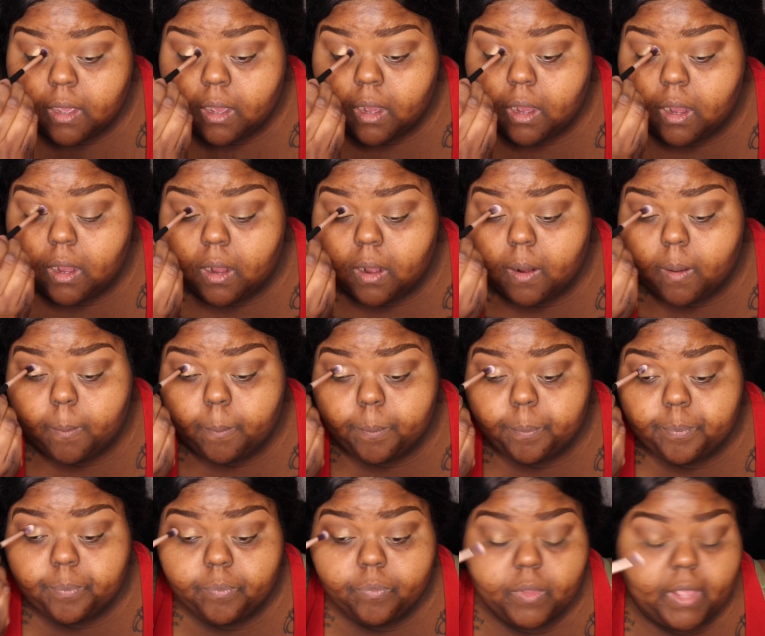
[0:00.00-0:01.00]
I
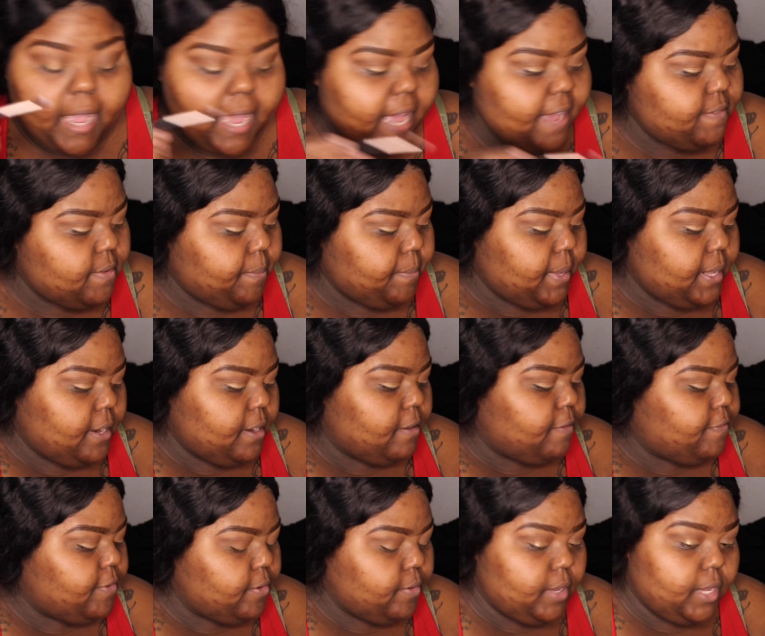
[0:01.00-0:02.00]
haven't been in a
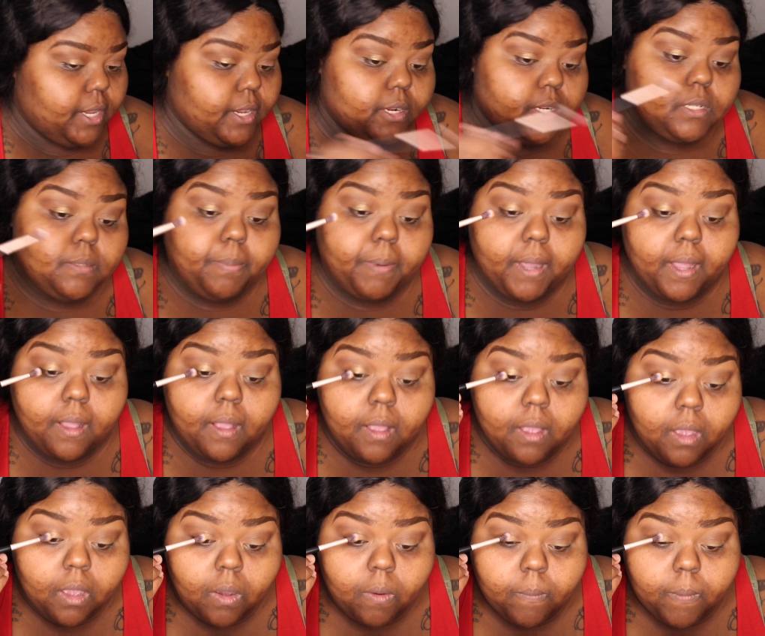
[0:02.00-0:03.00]
few years, but
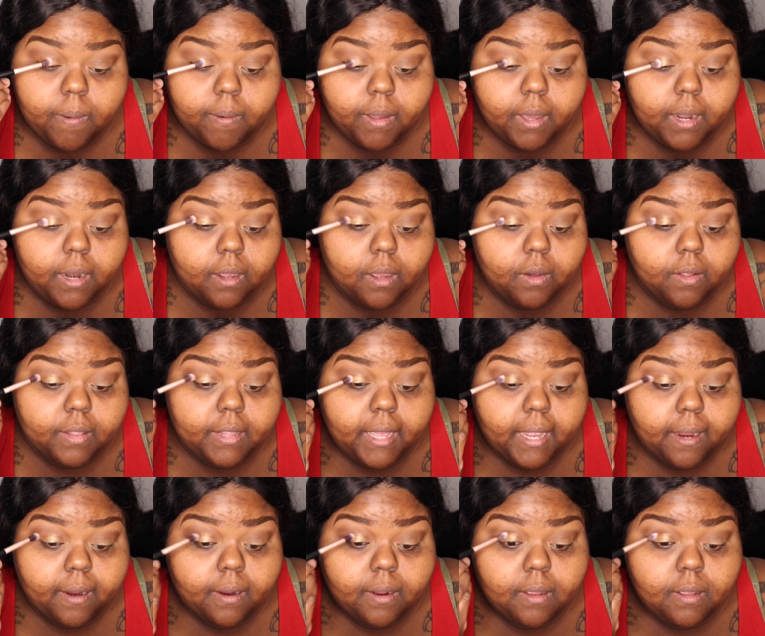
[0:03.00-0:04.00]
we were gonna go
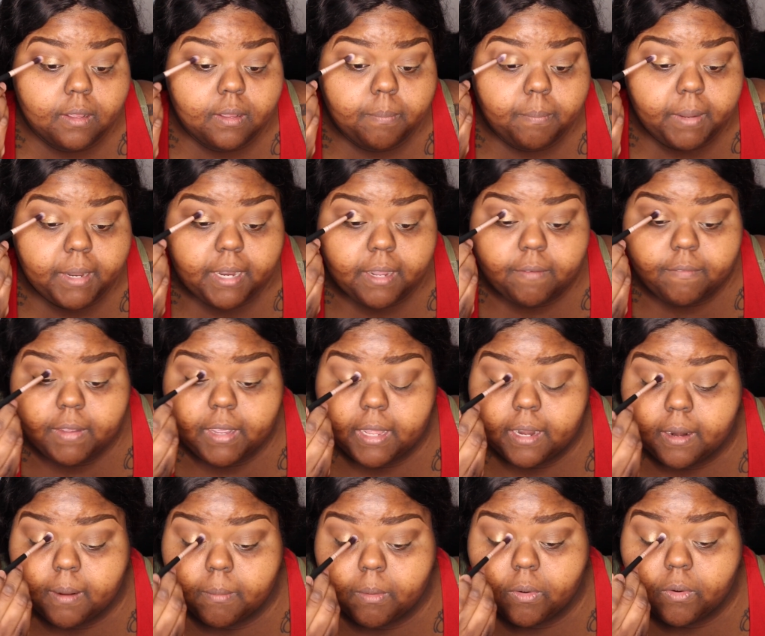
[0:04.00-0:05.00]
there, but then we
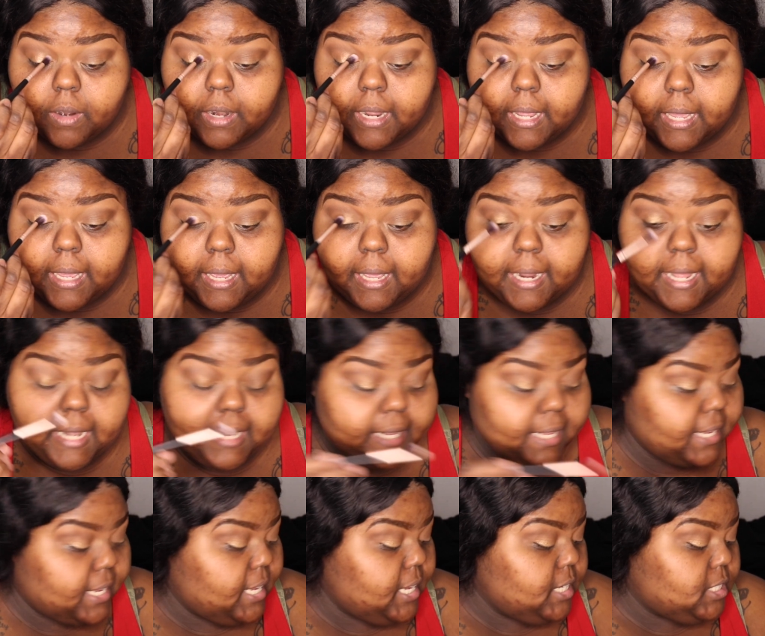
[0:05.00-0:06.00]
ended up going to eat, and
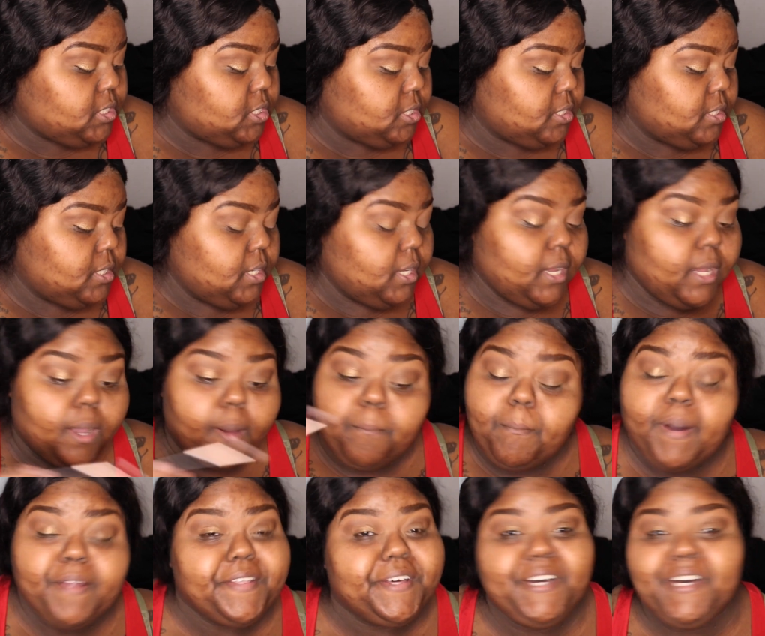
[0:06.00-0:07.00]
then Keisha,
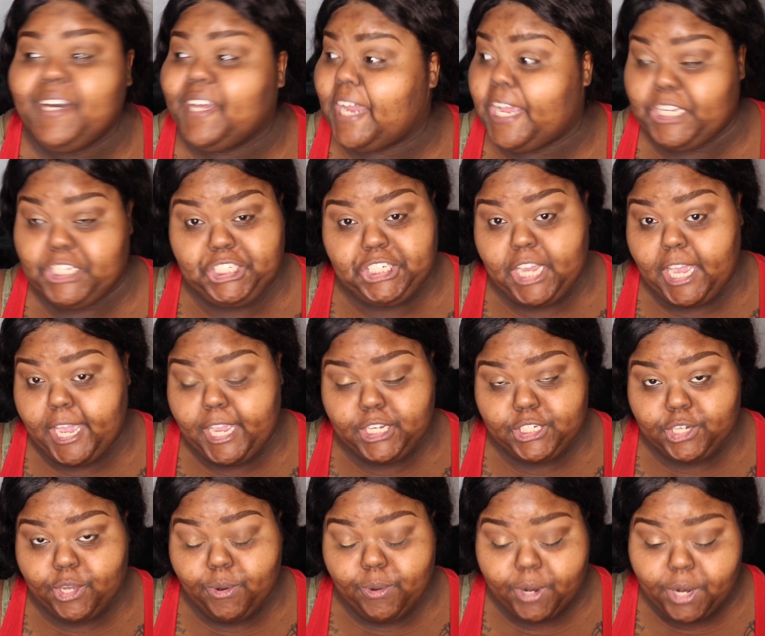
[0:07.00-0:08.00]
motherhood has
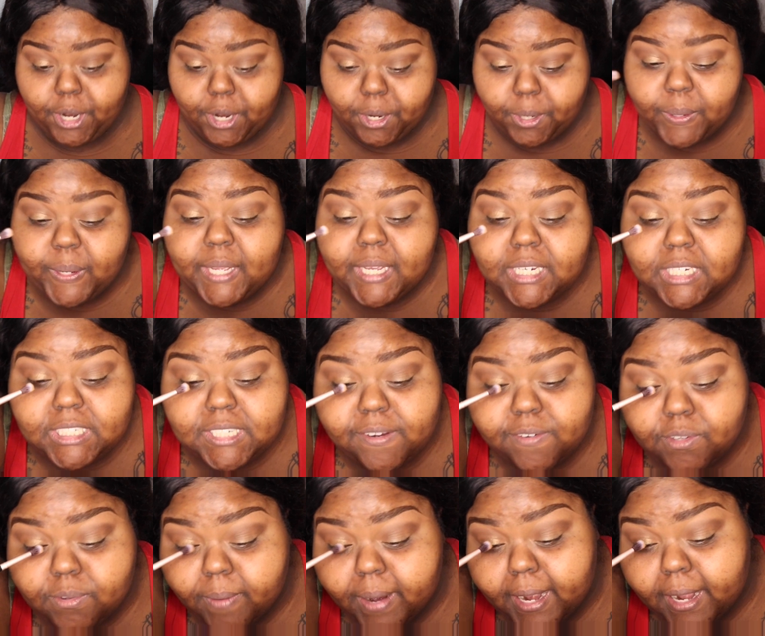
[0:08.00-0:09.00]
changed, oh girl, she
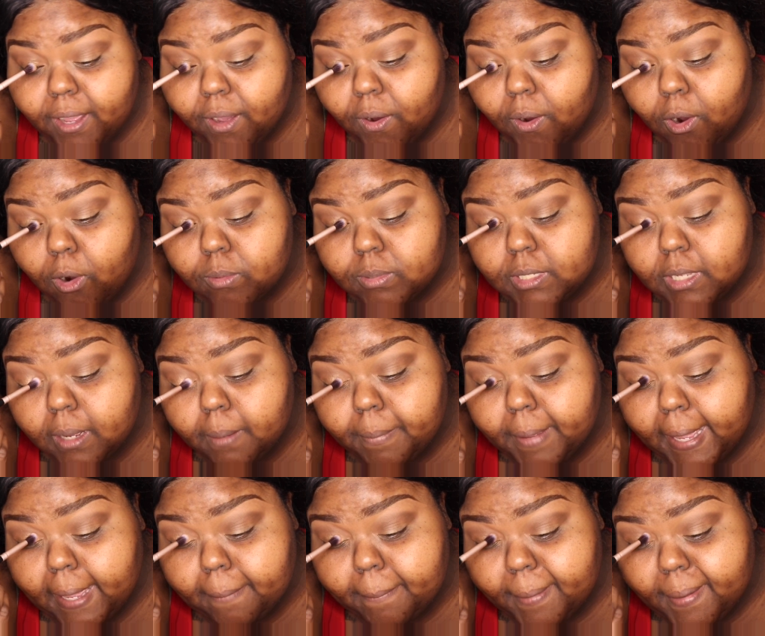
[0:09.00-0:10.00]
was ready to go home to her
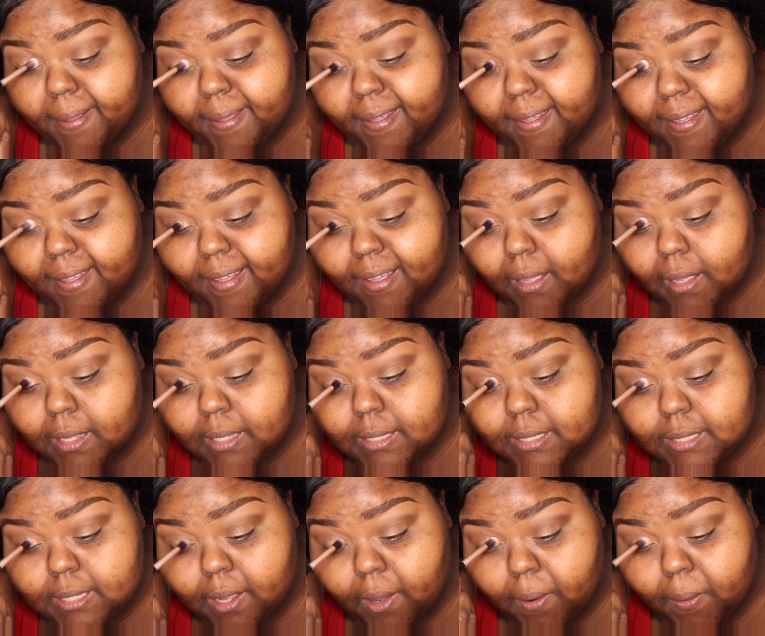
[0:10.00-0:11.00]
baby.
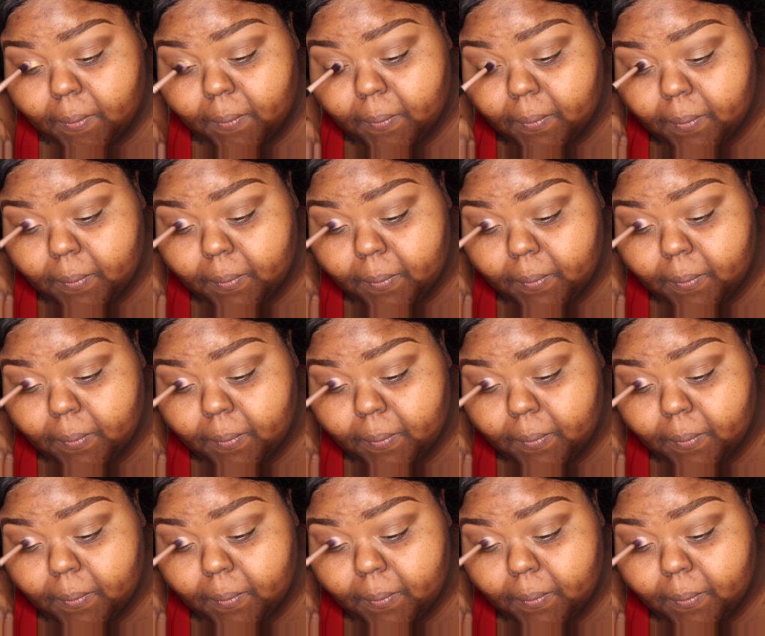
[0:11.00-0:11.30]
So